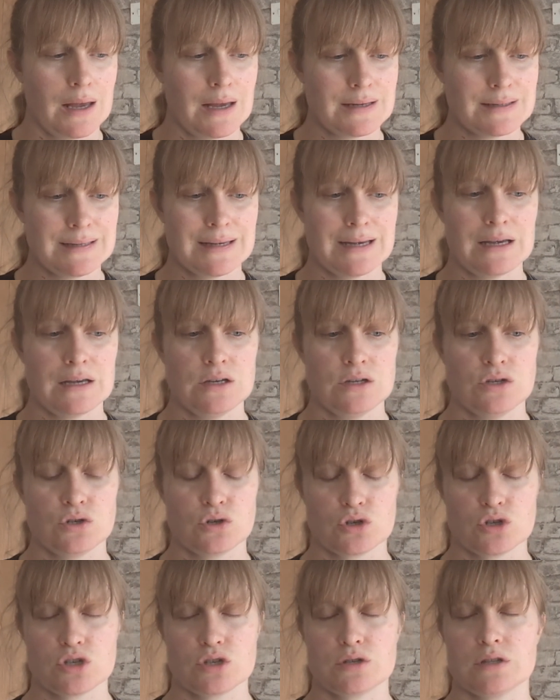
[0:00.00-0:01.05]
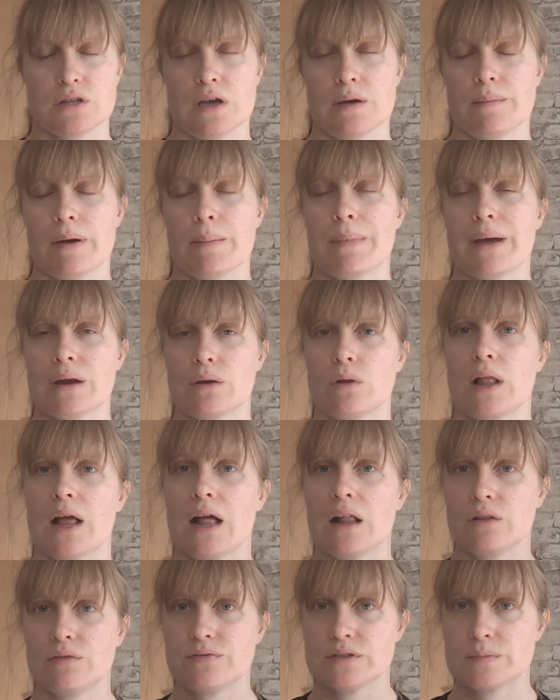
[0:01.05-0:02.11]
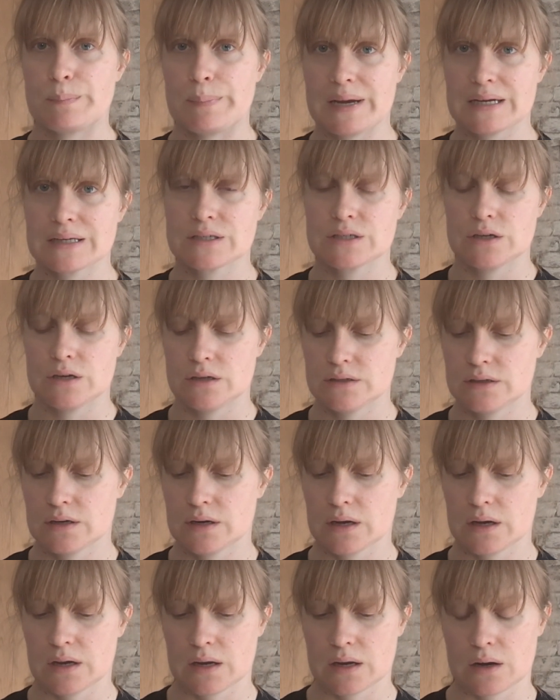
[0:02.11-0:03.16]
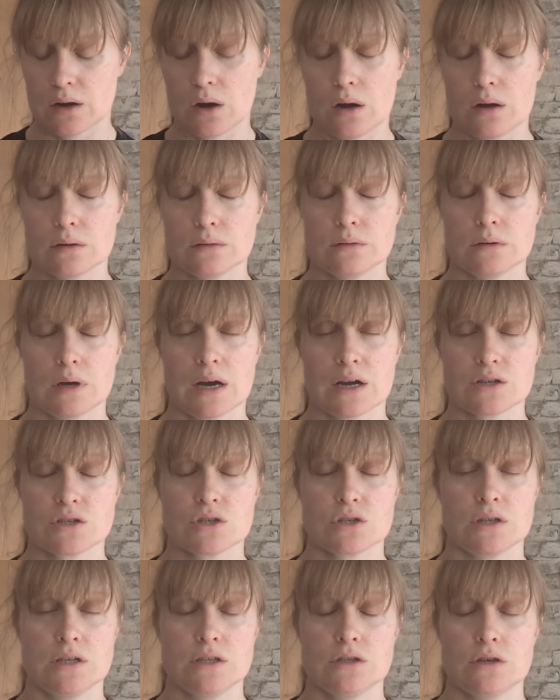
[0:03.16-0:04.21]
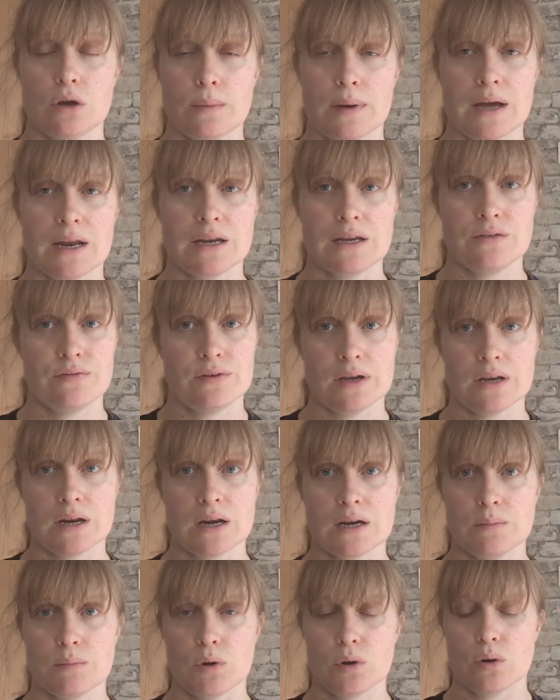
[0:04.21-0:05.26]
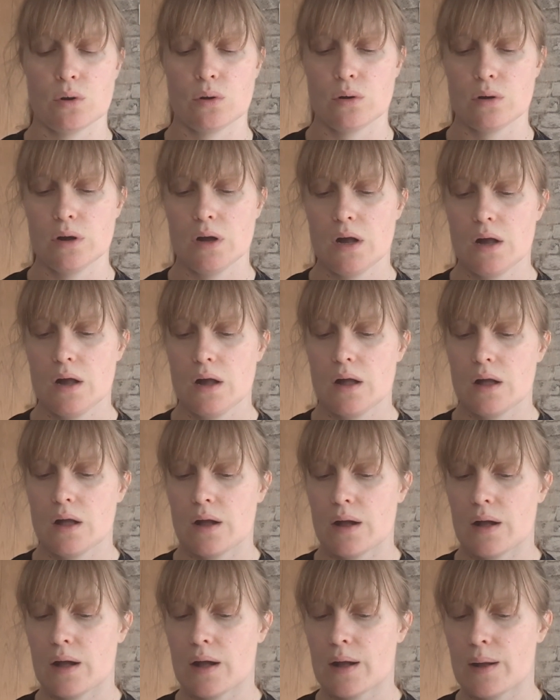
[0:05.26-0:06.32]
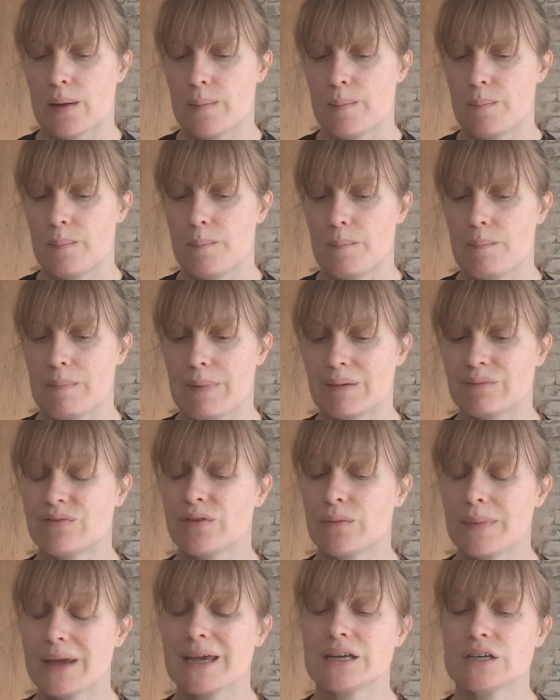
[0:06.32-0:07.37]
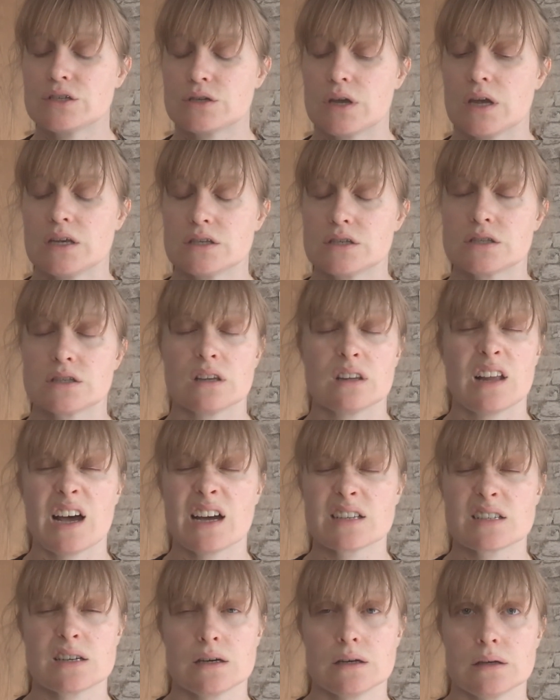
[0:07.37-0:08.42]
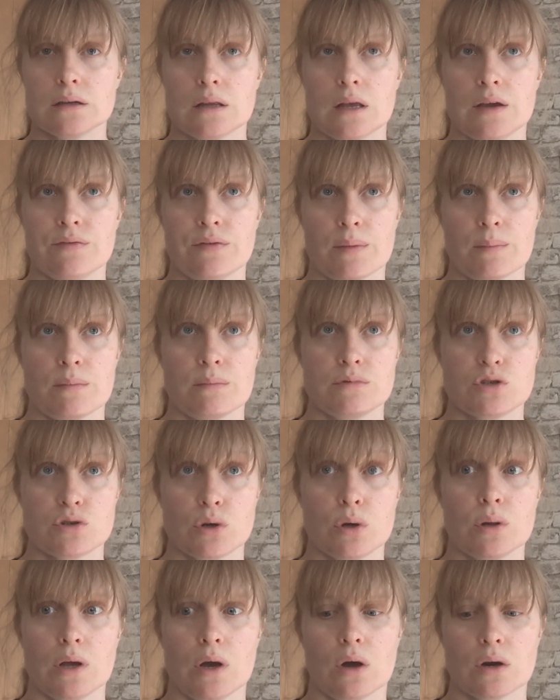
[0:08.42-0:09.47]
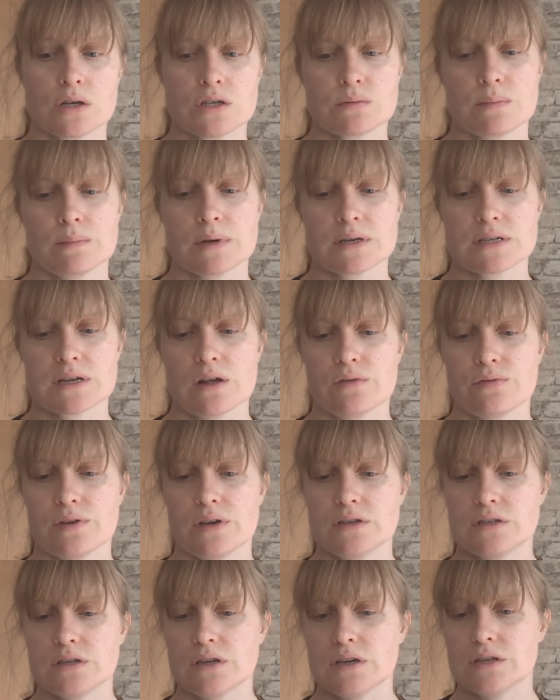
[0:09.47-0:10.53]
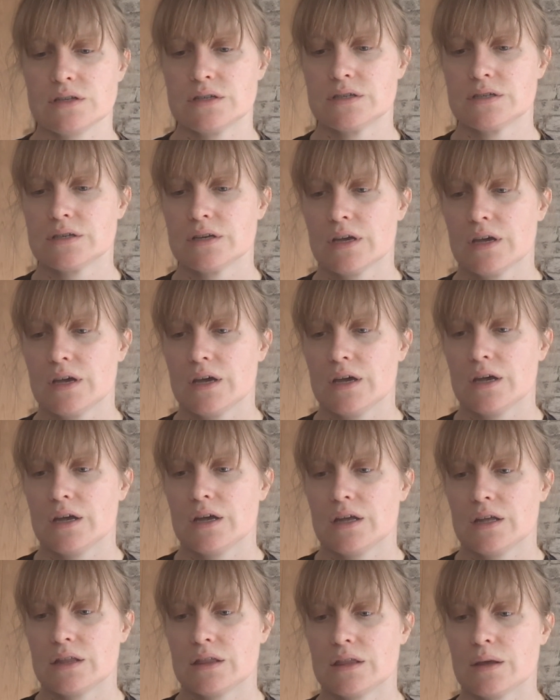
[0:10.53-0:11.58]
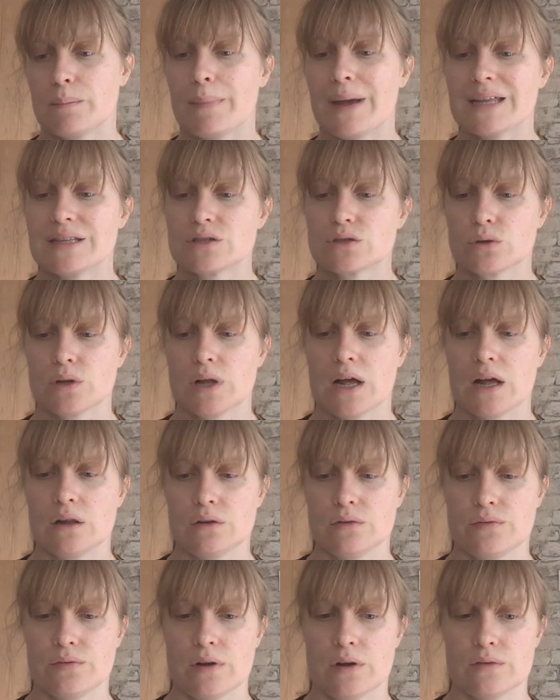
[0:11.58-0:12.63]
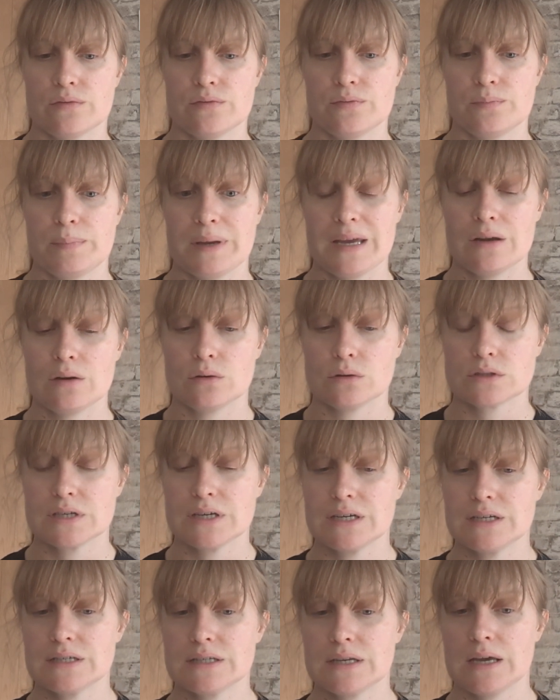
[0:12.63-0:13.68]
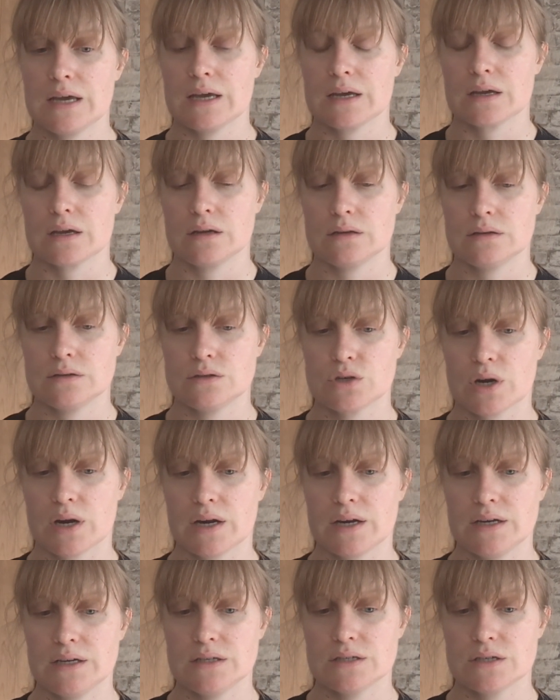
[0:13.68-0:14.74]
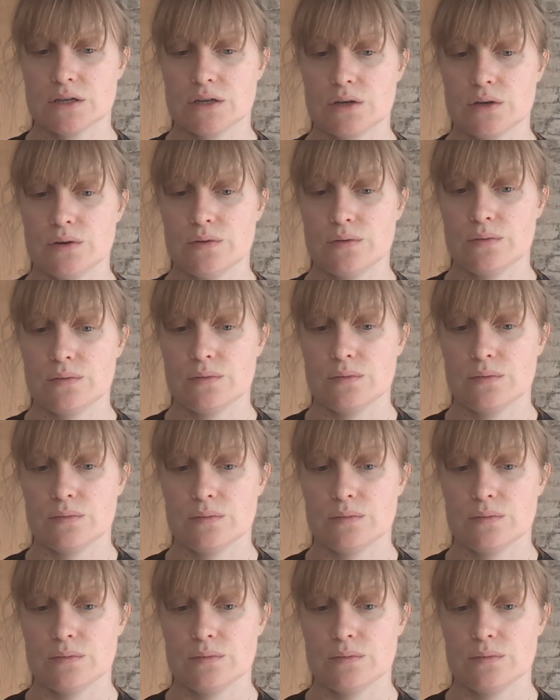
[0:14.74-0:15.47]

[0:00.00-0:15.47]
Is it just that my mental health is battered and I can't actually do anything anymore? And for me, it's the latter. If I'm truly honest with myself, it's the mental health of being autistic and trying to,